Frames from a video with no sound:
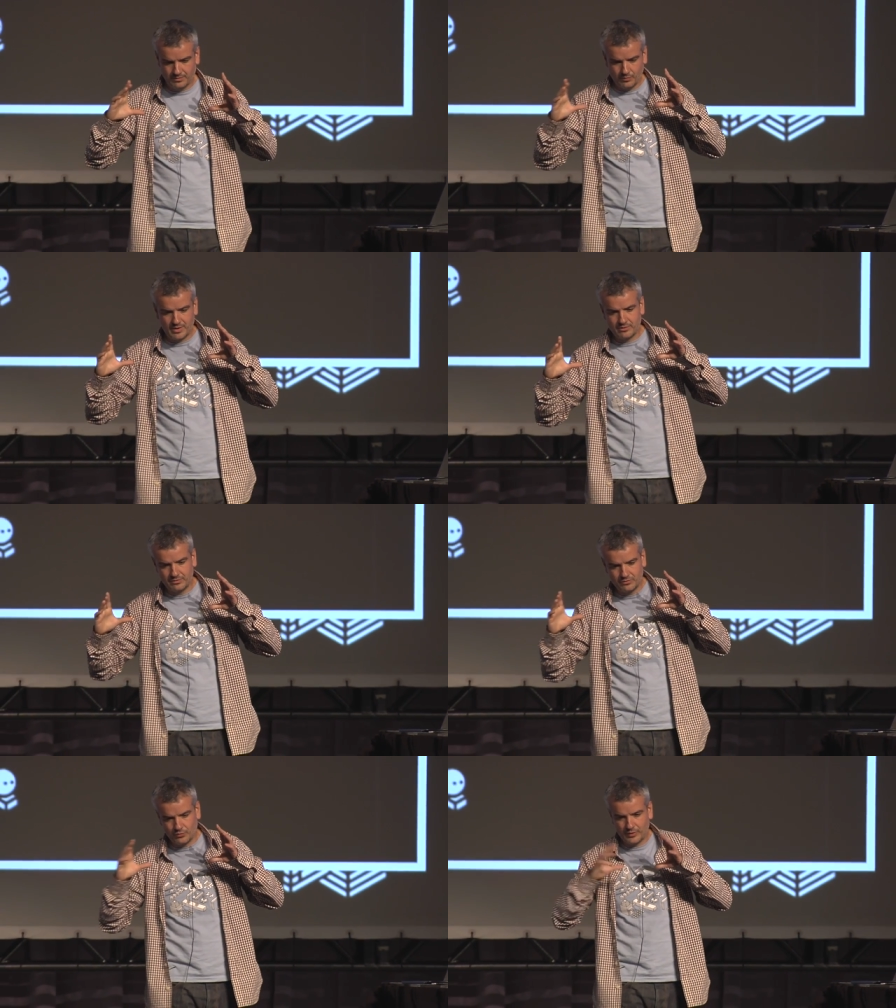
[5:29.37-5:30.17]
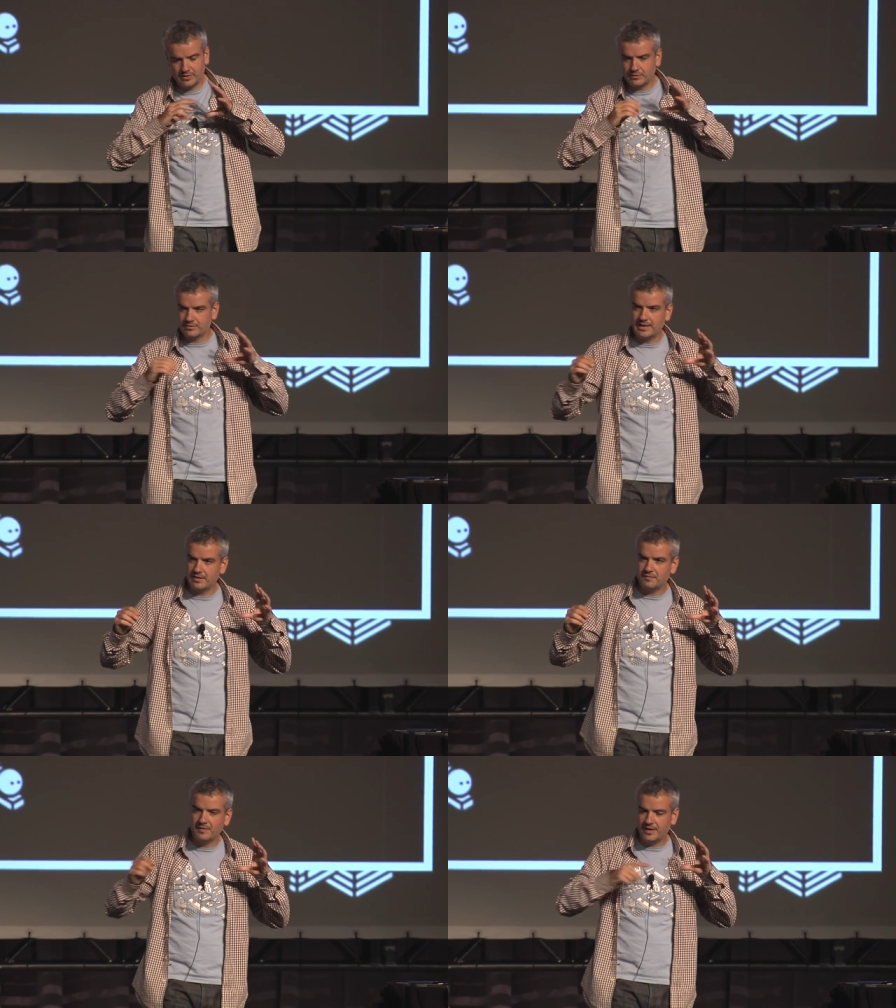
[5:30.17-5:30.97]
welcome to Windows
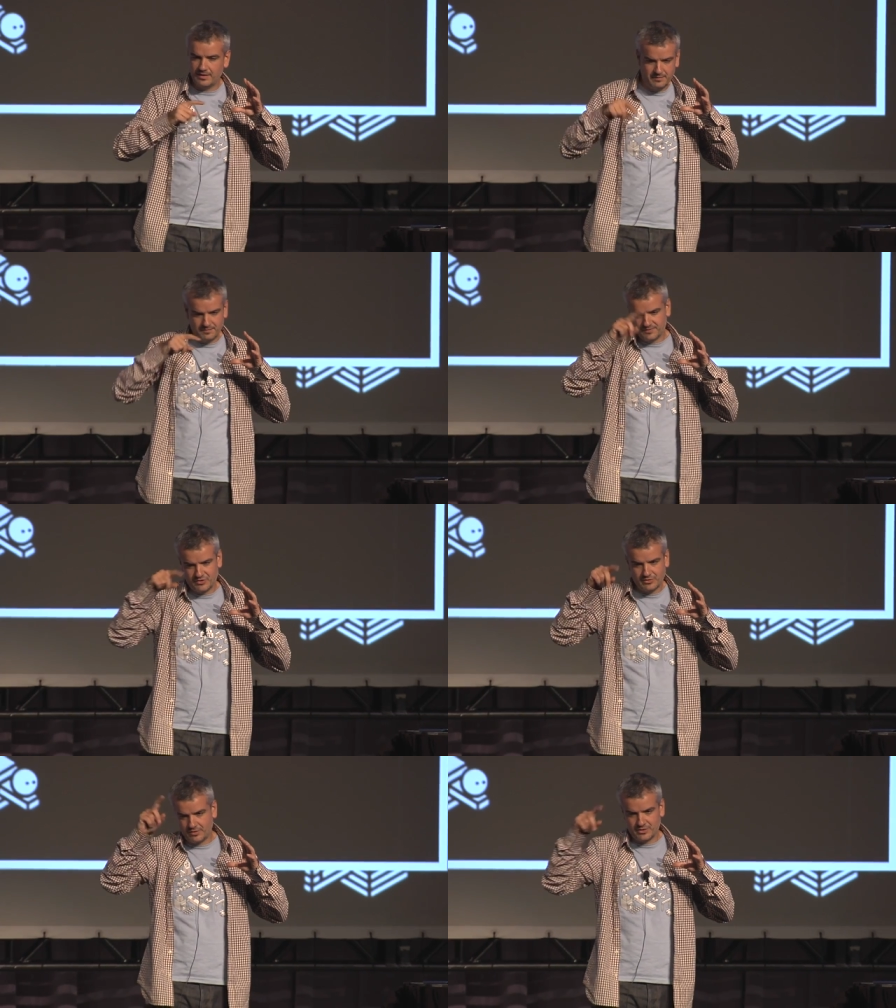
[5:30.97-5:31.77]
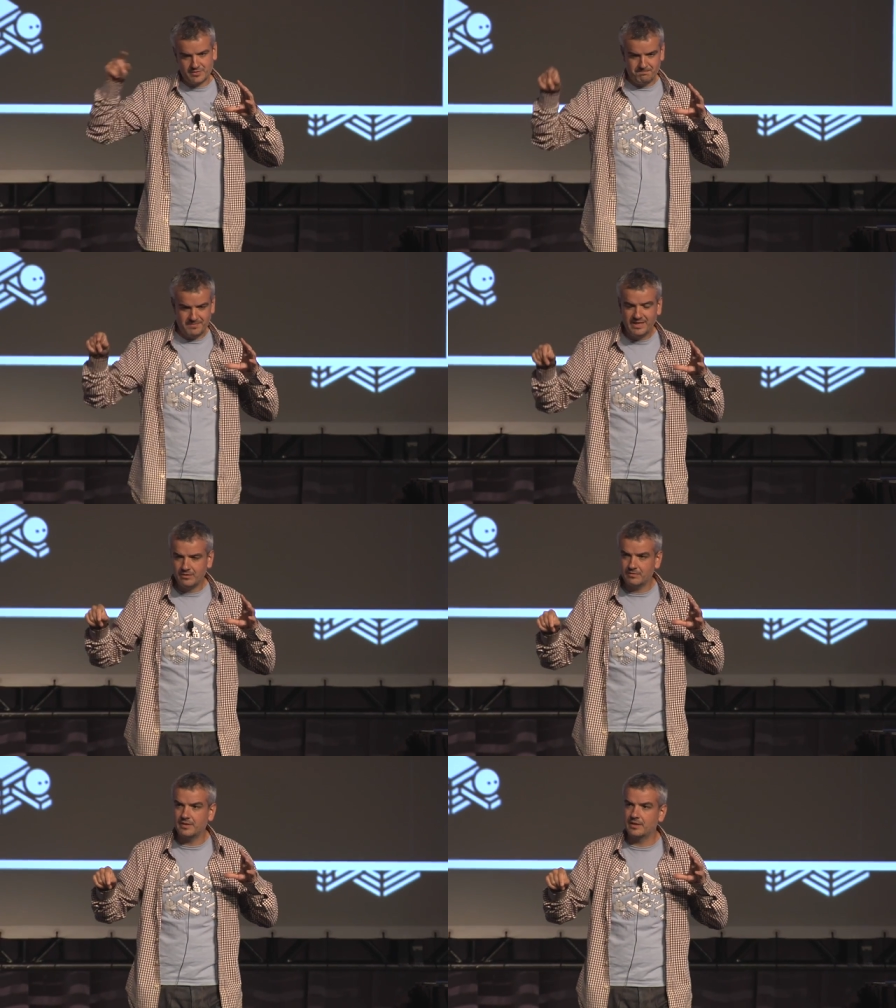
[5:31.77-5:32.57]
95 search
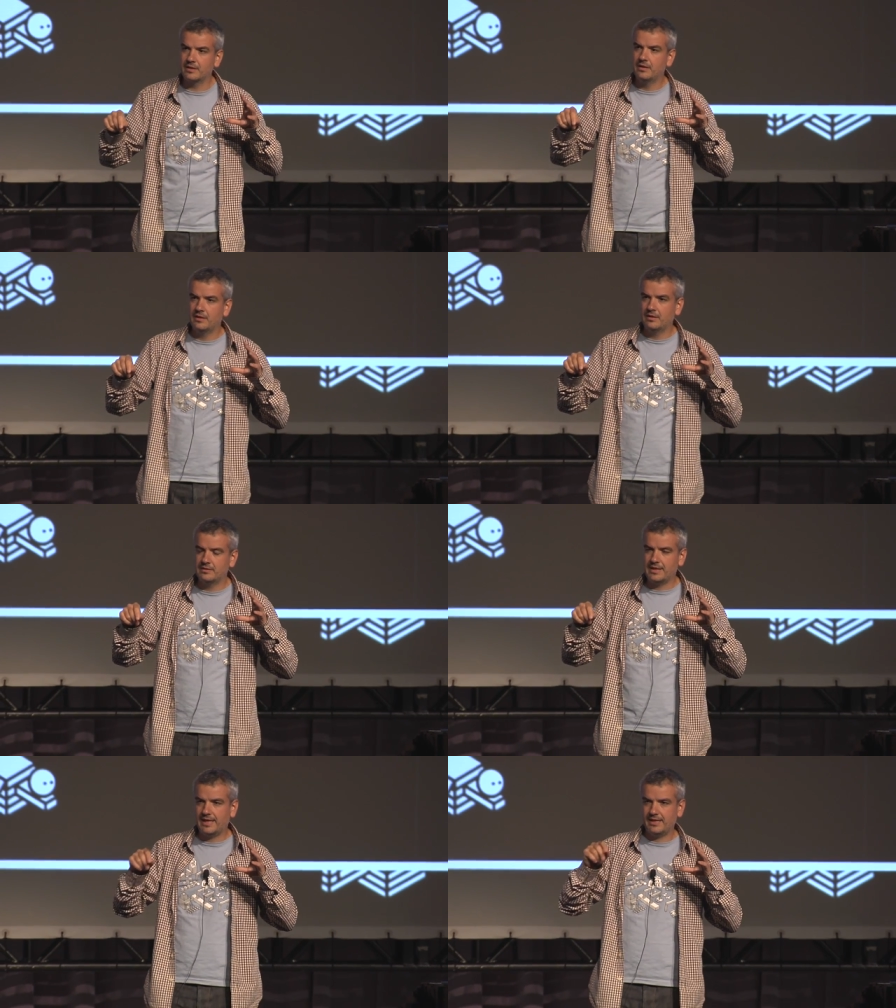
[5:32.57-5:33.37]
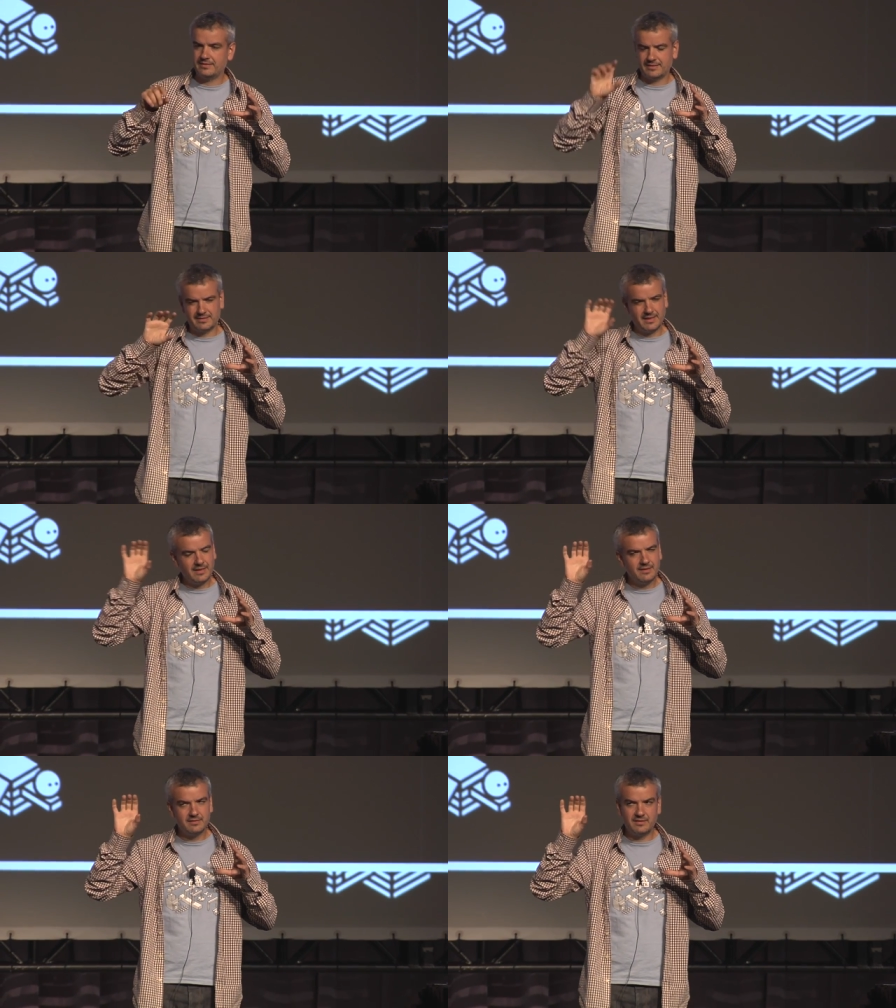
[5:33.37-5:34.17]
menu thing that has
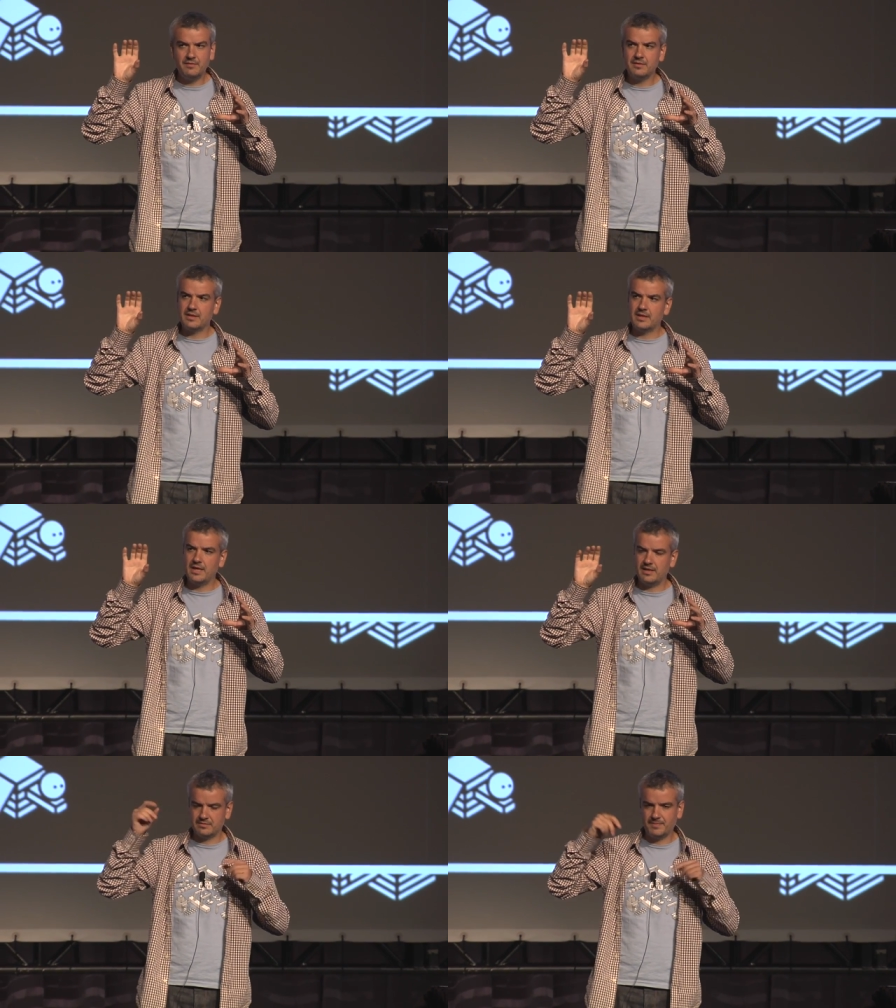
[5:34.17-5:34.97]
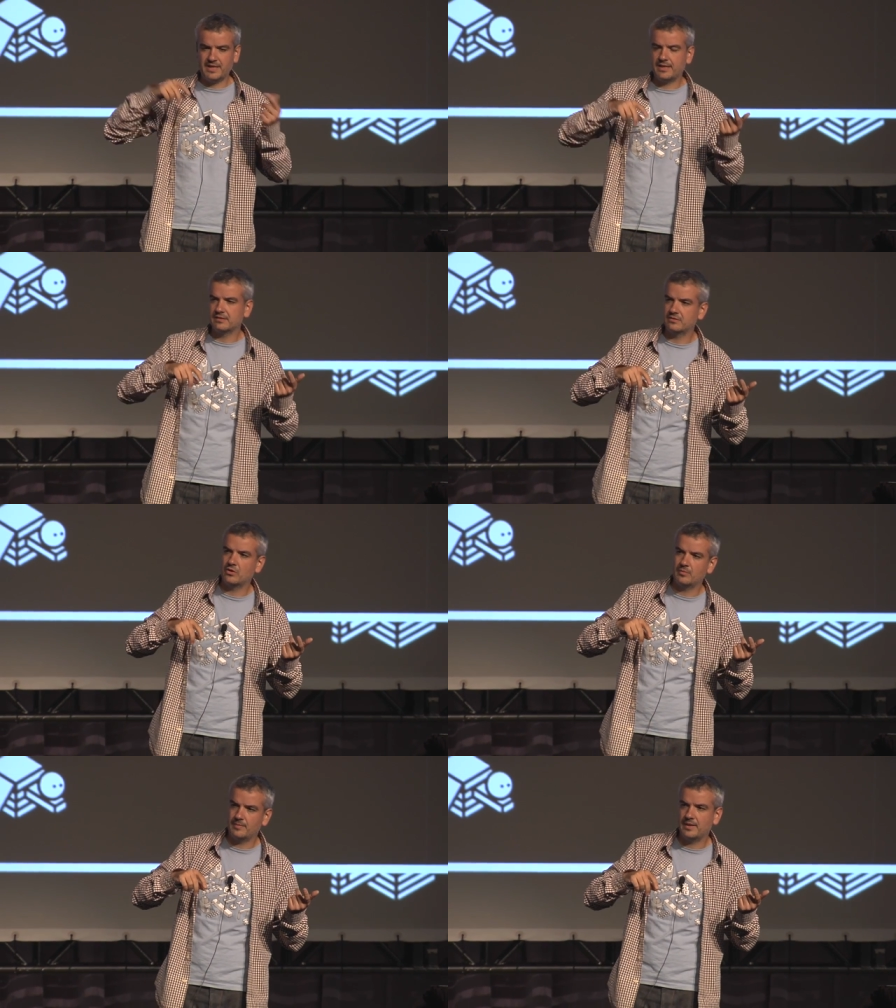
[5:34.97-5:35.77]
exactly the same thing that he has, but it has a
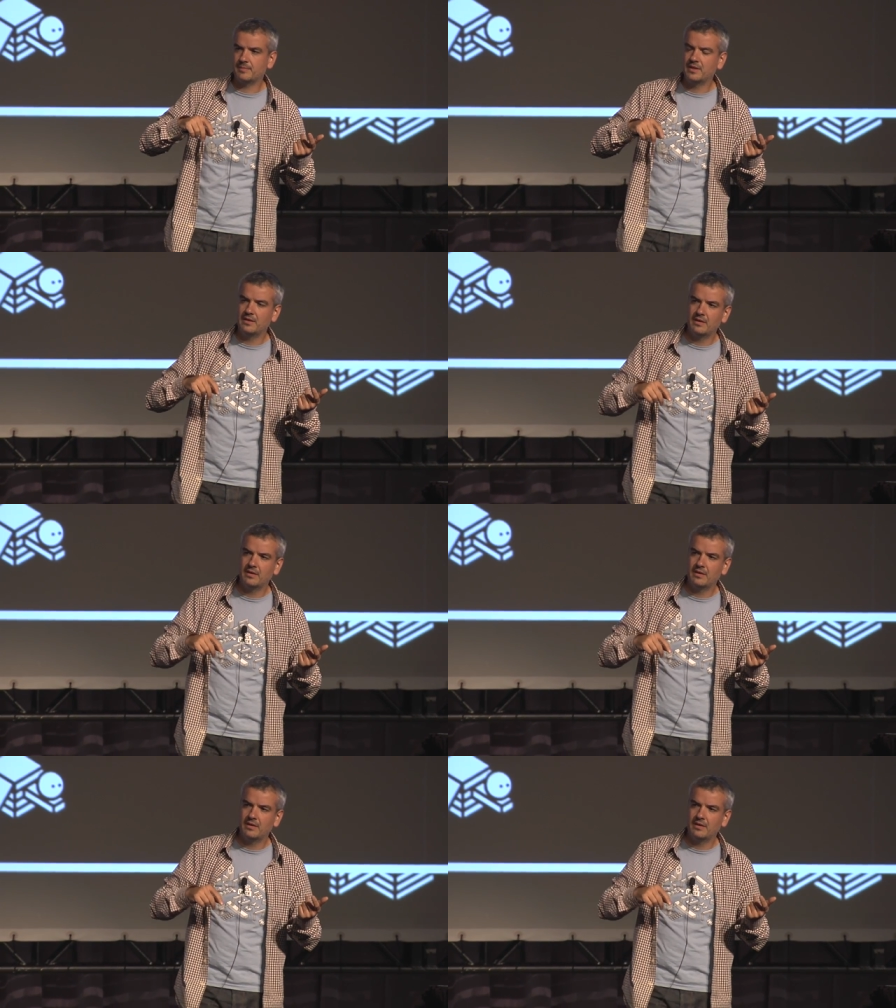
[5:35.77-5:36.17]
normal map.